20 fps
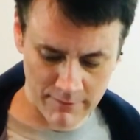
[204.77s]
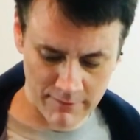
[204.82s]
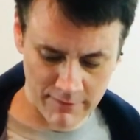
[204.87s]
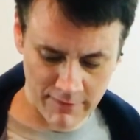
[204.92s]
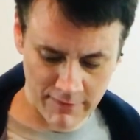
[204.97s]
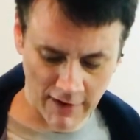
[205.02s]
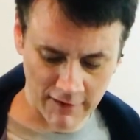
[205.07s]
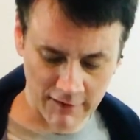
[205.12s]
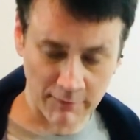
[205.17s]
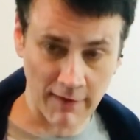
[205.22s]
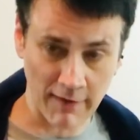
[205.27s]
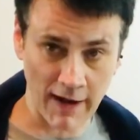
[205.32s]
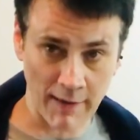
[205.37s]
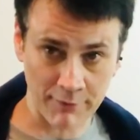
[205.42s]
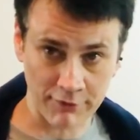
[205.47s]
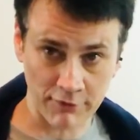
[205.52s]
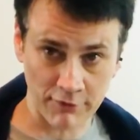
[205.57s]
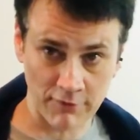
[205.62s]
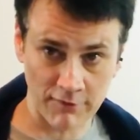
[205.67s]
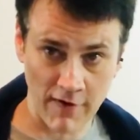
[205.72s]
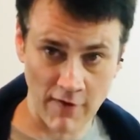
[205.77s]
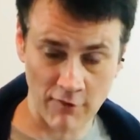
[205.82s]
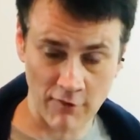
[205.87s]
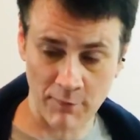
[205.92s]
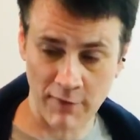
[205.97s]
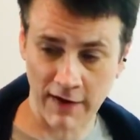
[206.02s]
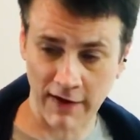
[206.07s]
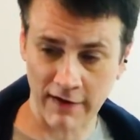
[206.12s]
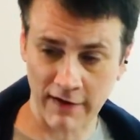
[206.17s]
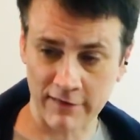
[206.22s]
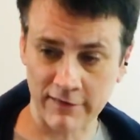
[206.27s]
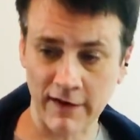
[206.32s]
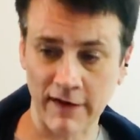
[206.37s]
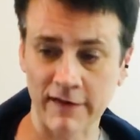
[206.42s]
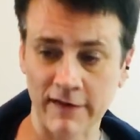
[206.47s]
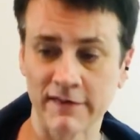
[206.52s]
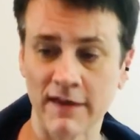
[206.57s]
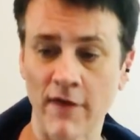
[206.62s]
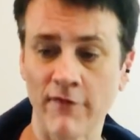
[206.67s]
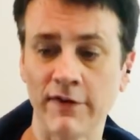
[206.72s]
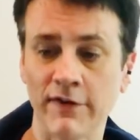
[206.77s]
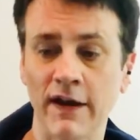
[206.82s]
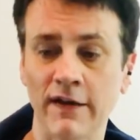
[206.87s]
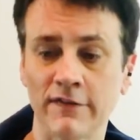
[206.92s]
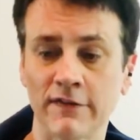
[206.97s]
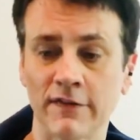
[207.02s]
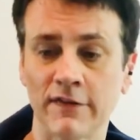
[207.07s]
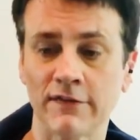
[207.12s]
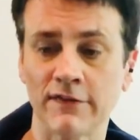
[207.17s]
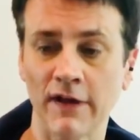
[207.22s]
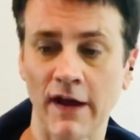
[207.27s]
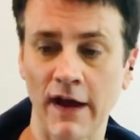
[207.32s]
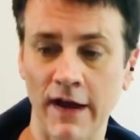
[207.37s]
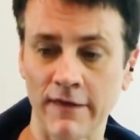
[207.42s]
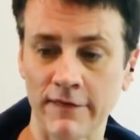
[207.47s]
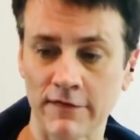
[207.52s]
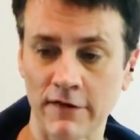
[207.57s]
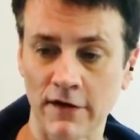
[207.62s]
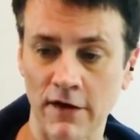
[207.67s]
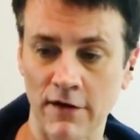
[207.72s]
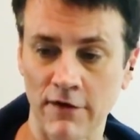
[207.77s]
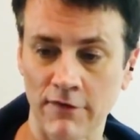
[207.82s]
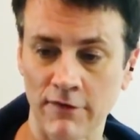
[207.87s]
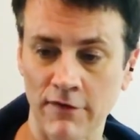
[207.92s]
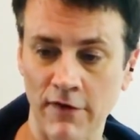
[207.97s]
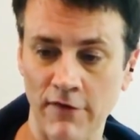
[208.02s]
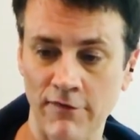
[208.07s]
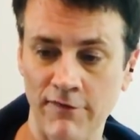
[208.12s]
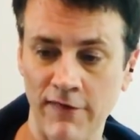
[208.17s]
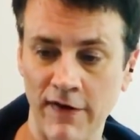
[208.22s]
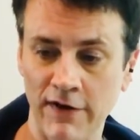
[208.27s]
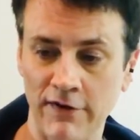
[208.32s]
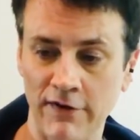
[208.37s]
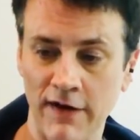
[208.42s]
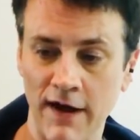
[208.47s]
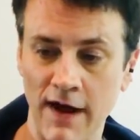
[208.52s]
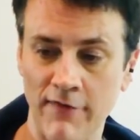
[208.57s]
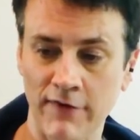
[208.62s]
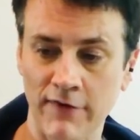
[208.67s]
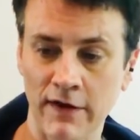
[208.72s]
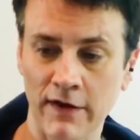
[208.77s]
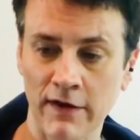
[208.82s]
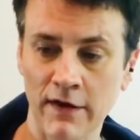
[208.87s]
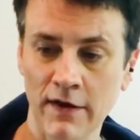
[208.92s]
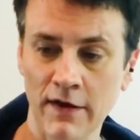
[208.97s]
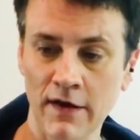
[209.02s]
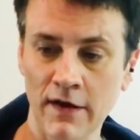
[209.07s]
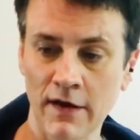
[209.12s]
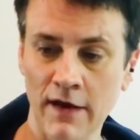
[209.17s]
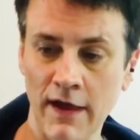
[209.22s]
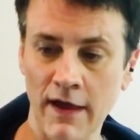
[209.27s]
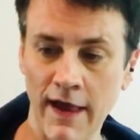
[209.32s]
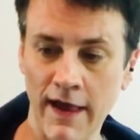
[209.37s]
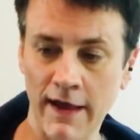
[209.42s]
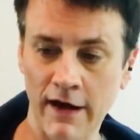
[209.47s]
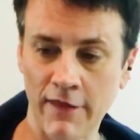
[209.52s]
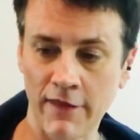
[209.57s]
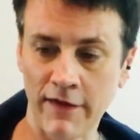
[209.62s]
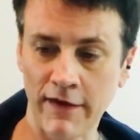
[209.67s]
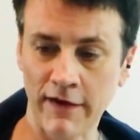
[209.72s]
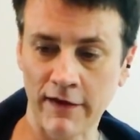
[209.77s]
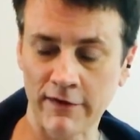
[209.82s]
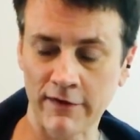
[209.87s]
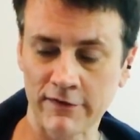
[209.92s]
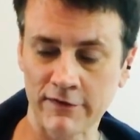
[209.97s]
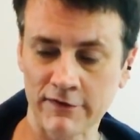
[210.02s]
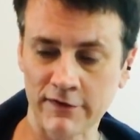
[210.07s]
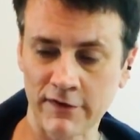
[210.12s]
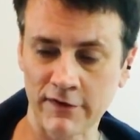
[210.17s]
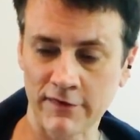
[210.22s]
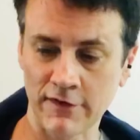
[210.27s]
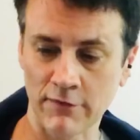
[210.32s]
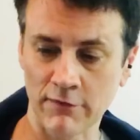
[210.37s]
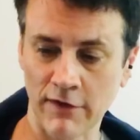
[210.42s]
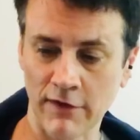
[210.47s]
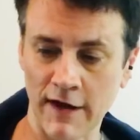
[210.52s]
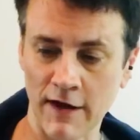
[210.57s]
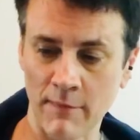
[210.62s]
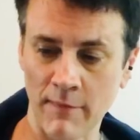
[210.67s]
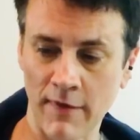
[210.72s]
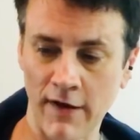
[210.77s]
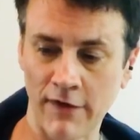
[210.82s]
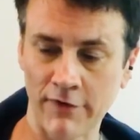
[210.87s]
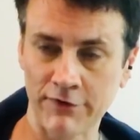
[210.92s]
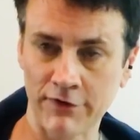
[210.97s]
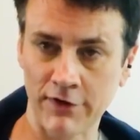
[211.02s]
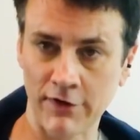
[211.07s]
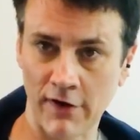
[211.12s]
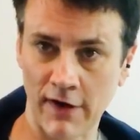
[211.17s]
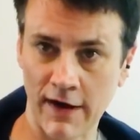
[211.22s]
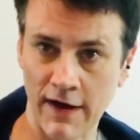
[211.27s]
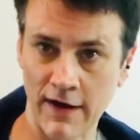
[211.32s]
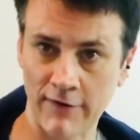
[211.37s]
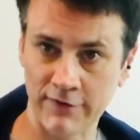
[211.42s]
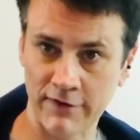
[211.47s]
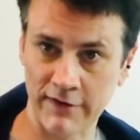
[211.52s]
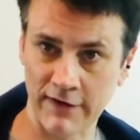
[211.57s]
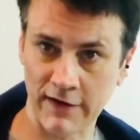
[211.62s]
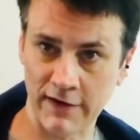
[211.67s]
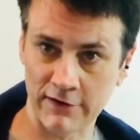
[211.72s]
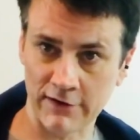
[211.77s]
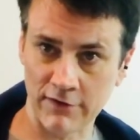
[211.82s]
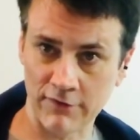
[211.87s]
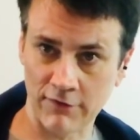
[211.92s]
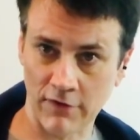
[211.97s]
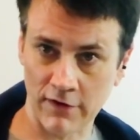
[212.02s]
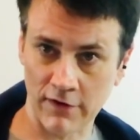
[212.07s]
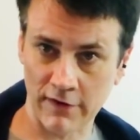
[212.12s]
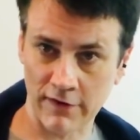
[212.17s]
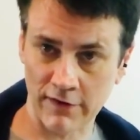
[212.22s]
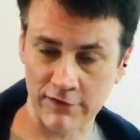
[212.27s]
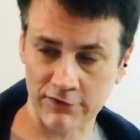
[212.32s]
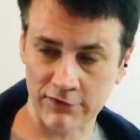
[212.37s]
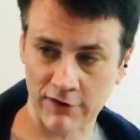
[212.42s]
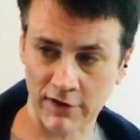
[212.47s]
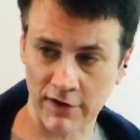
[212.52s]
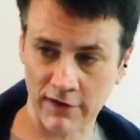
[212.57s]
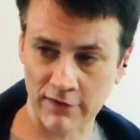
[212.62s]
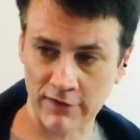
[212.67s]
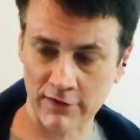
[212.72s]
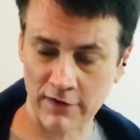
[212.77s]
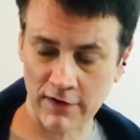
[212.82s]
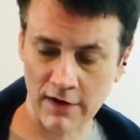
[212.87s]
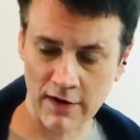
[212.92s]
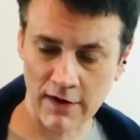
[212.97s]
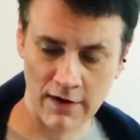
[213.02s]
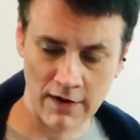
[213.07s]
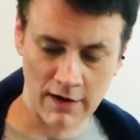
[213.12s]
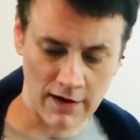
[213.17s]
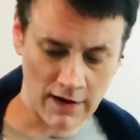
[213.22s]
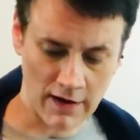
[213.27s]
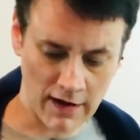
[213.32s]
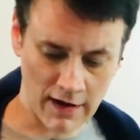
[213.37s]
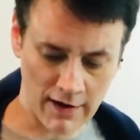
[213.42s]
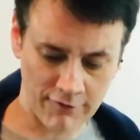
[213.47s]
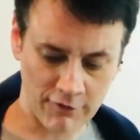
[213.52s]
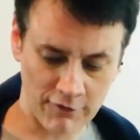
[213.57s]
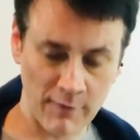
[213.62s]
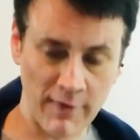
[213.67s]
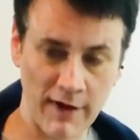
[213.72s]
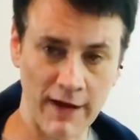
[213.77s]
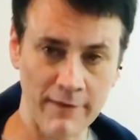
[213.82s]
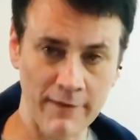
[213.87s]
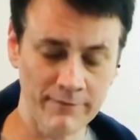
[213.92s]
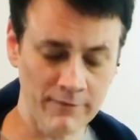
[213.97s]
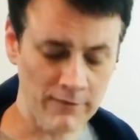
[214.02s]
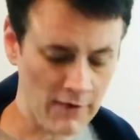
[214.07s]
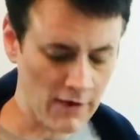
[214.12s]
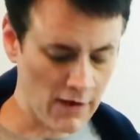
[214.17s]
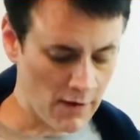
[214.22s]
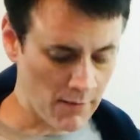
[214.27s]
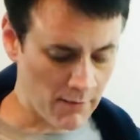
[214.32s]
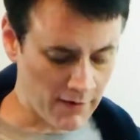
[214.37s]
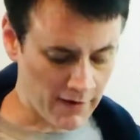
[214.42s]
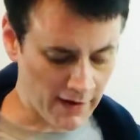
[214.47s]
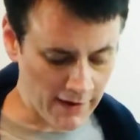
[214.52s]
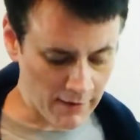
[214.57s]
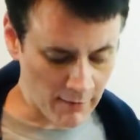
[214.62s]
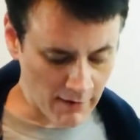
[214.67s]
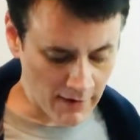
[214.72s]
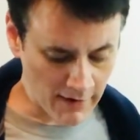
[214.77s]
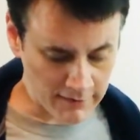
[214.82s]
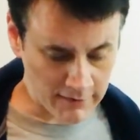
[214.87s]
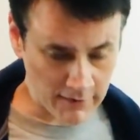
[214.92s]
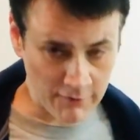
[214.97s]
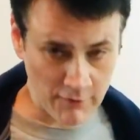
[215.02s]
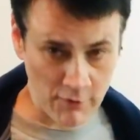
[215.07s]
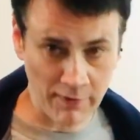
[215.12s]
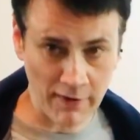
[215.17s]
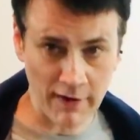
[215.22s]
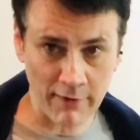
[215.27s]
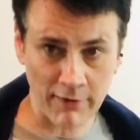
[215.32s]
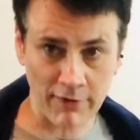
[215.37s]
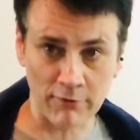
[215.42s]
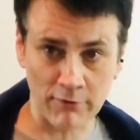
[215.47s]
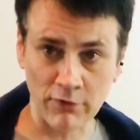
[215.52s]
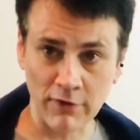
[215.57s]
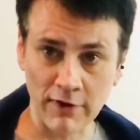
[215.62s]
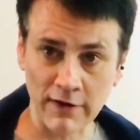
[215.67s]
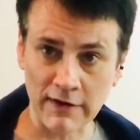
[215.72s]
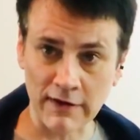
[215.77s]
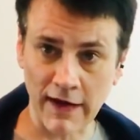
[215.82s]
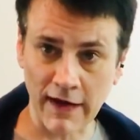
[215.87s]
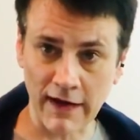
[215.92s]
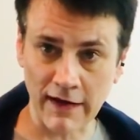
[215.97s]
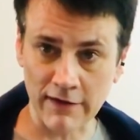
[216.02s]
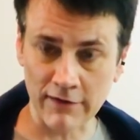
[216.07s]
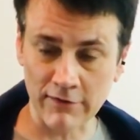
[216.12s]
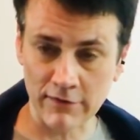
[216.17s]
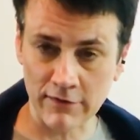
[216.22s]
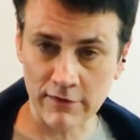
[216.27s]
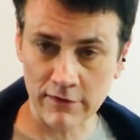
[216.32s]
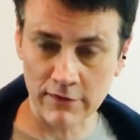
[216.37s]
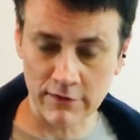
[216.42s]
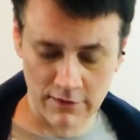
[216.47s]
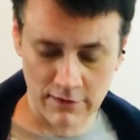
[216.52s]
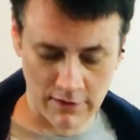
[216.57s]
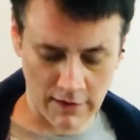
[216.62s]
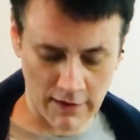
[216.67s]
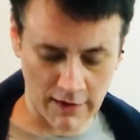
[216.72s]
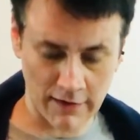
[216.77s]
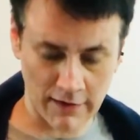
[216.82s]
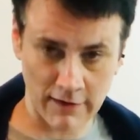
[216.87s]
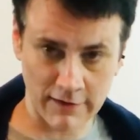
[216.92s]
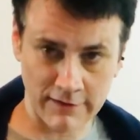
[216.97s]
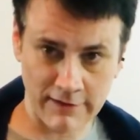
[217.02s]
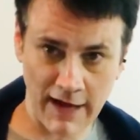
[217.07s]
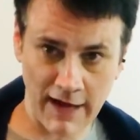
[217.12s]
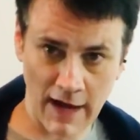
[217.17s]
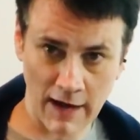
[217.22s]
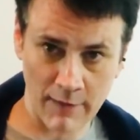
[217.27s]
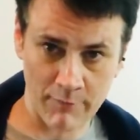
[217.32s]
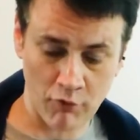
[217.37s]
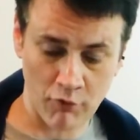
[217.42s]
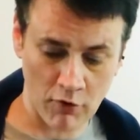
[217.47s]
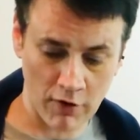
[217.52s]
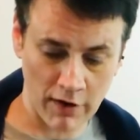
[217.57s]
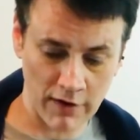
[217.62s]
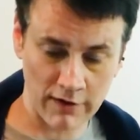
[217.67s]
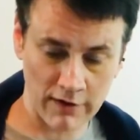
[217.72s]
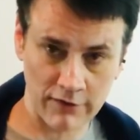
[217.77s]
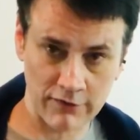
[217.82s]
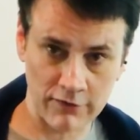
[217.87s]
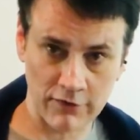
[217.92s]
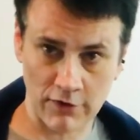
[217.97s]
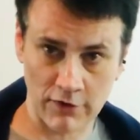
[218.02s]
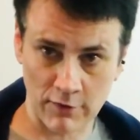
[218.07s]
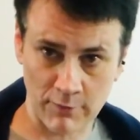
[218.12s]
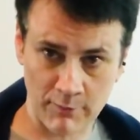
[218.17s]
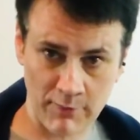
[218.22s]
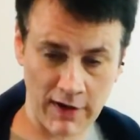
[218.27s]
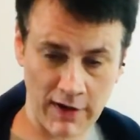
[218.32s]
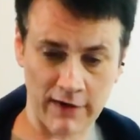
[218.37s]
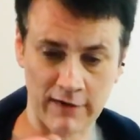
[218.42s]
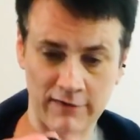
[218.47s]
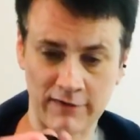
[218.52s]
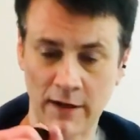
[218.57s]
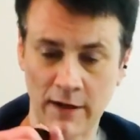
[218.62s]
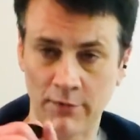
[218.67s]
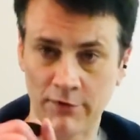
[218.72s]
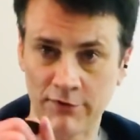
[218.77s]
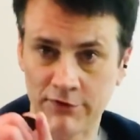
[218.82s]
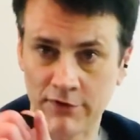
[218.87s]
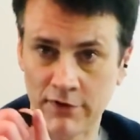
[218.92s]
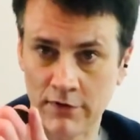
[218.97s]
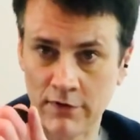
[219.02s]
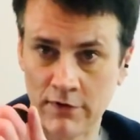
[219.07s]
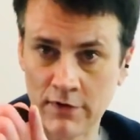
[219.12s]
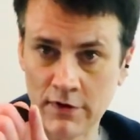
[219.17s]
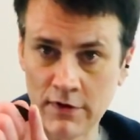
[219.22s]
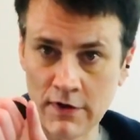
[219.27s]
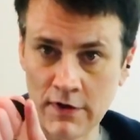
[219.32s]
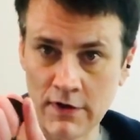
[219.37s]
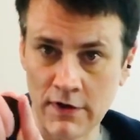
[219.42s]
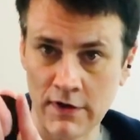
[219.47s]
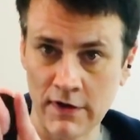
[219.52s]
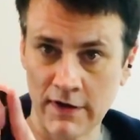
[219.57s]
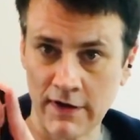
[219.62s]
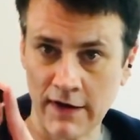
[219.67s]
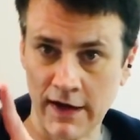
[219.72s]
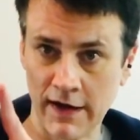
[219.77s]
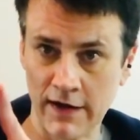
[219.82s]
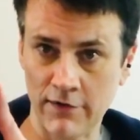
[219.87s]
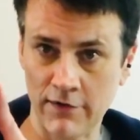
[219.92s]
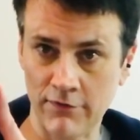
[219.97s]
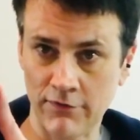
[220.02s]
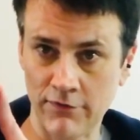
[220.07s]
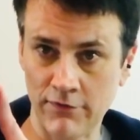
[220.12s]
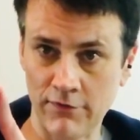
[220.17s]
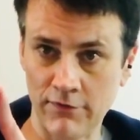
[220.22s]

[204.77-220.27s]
That's my absolute favorite pick. It's like 7/8 the size of a Fender Heavy, and I think it's just the right amount to not have to dig too far into the strings for me. But anyways, if you play with a really light attack point, so your pick is able to kind of